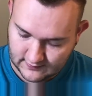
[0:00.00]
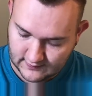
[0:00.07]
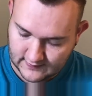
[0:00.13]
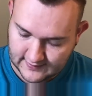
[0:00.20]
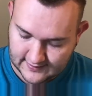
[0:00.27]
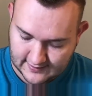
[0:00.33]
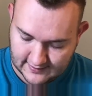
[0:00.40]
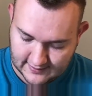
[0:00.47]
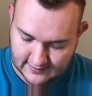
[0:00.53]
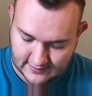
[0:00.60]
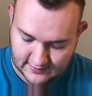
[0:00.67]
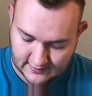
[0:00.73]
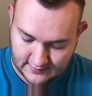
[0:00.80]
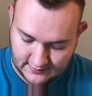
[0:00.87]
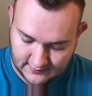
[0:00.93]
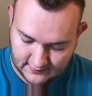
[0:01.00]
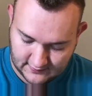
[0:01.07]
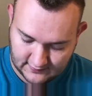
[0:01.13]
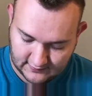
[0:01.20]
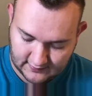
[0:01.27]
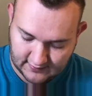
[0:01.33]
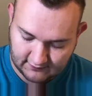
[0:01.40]
there are
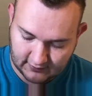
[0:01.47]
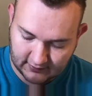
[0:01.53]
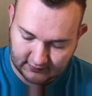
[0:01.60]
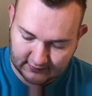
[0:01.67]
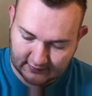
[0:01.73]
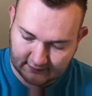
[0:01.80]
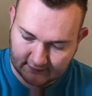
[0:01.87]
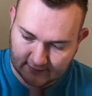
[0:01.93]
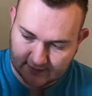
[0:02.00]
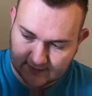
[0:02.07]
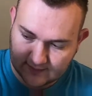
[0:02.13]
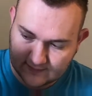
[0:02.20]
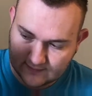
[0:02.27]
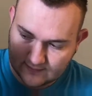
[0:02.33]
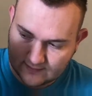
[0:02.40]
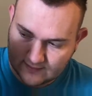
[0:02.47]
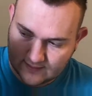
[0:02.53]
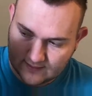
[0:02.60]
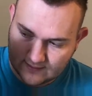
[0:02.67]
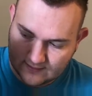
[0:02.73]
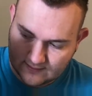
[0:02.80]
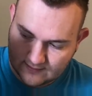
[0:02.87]
several different
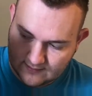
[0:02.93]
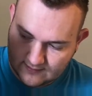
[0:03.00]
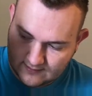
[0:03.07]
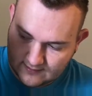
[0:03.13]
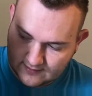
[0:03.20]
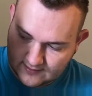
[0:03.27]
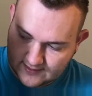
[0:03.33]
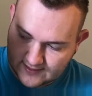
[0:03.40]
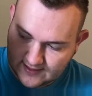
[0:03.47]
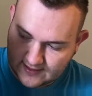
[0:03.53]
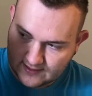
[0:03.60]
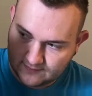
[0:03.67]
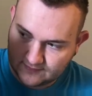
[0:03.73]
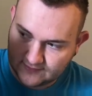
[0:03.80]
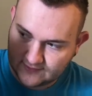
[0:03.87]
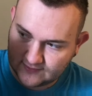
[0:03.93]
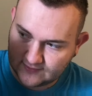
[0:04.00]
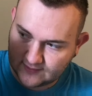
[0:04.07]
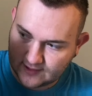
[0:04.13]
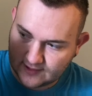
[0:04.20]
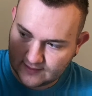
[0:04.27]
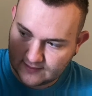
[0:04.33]
types
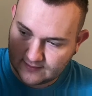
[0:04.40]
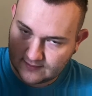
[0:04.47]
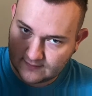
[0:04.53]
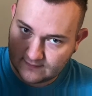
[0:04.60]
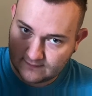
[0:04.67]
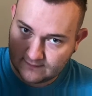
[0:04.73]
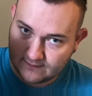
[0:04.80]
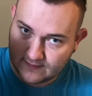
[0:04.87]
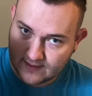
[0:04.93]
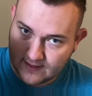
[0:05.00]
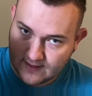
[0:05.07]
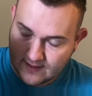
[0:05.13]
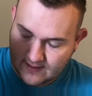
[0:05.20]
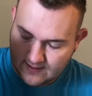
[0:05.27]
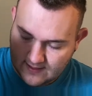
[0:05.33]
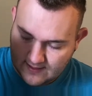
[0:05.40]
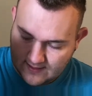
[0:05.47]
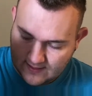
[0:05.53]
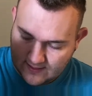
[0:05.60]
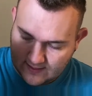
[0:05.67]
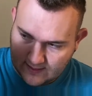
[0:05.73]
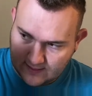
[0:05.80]
of
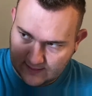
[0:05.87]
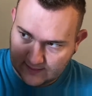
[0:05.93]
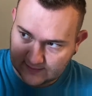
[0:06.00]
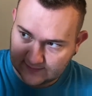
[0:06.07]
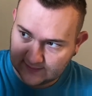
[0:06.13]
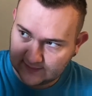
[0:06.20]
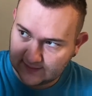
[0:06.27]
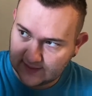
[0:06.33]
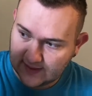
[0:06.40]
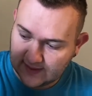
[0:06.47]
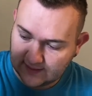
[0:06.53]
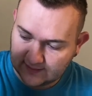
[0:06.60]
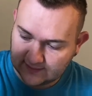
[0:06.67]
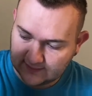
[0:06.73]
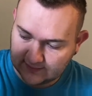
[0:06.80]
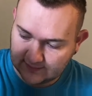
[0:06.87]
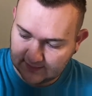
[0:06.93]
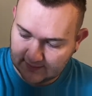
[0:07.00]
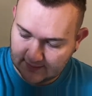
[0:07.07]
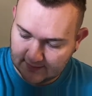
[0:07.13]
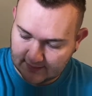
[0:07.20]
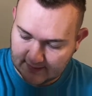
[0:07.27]
uh, snakes
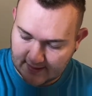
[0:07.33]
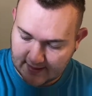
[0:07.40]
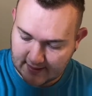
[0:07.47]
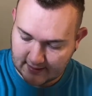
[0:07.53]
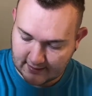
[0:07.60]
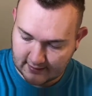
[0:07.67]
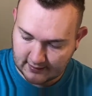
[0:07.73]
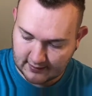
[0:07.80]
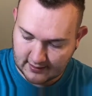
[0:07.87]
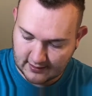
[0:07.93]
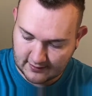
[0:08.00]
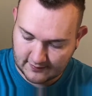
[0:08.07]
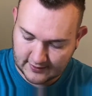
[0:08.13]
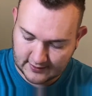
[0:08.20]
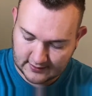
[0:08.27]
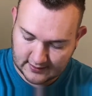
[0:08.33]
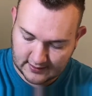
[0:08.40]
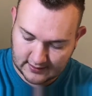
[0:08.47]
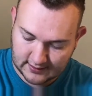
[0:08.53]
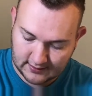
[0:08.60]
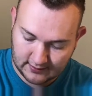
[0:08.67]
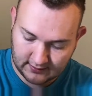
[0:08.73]
that are
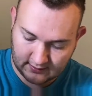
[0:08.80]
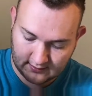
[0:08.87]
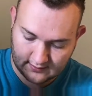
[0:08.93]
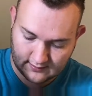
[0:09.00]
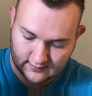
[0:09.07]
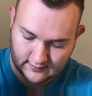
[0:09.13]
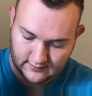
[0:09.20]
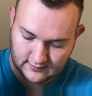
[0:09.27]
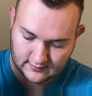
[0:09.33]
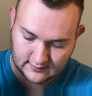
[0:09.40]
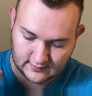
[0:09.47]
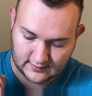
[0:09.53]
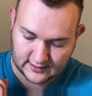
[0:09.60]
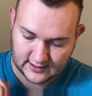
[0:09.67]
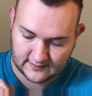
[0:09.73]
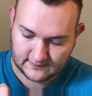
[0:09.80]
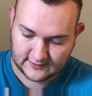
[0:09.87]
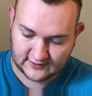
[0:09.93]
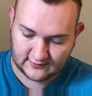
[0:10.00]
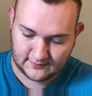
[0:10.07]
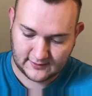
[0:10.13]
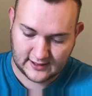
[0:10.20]
commonly kept
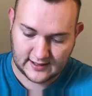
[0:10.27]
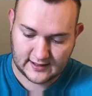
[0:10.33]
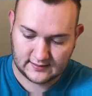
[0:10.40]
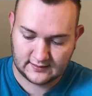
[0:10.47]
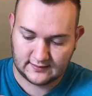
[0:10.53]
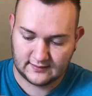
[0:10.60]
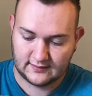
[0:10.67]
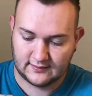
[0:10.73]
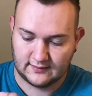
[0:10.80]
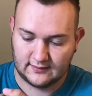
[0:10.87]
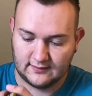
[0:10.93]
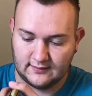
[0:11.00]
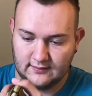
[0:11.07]
as pets.